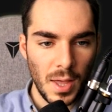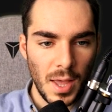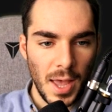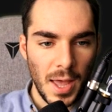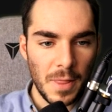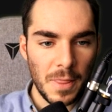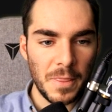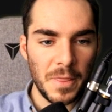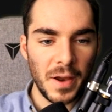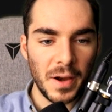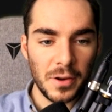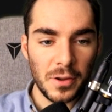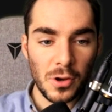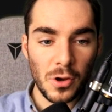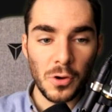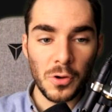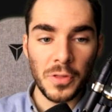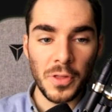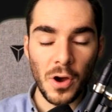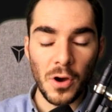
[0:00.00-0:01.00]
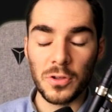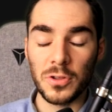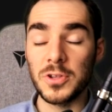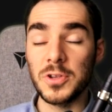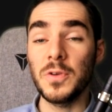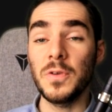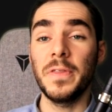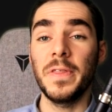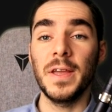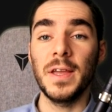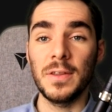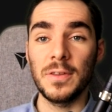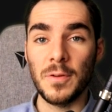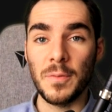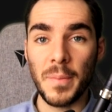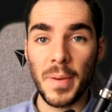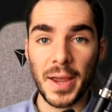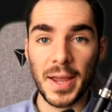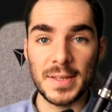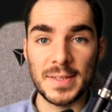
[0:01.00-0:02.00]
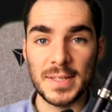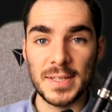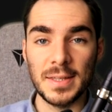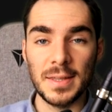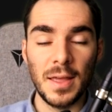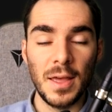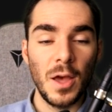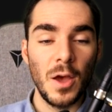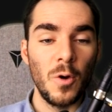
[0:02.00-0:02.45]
And there you go. Now using the magazine,